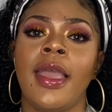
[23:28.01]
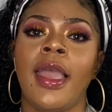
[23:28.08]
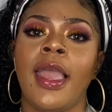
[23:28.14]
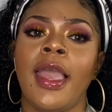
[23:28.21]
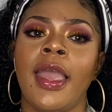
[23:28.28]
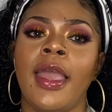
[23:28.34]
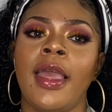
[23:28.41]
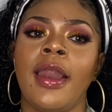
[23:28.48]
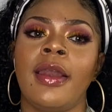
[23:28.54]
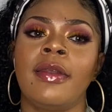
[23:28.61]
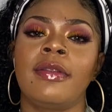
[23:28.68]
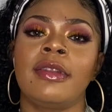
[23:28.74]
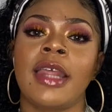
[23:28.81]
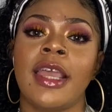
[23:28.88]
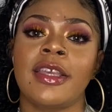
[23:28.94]
And
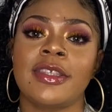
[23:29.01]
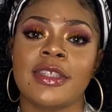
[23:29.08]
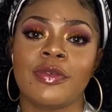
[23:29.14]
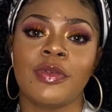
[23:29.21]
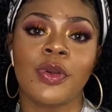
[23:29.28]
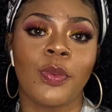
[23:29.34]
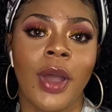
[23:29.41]
thanks for